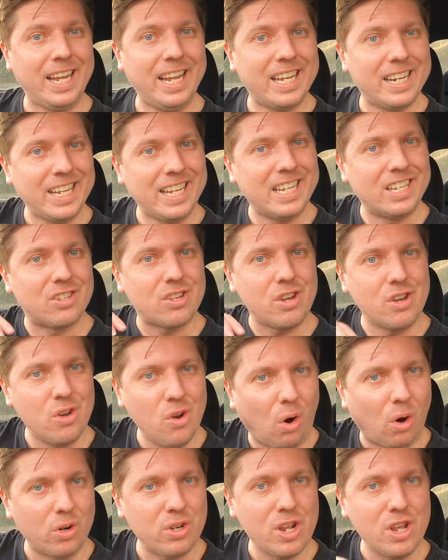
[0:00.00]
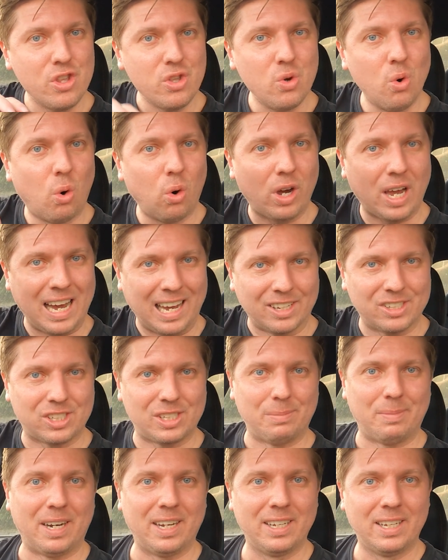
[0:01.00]
It is not your
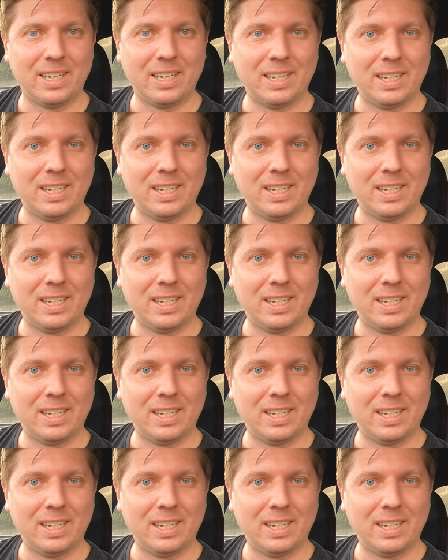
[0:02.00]
customer.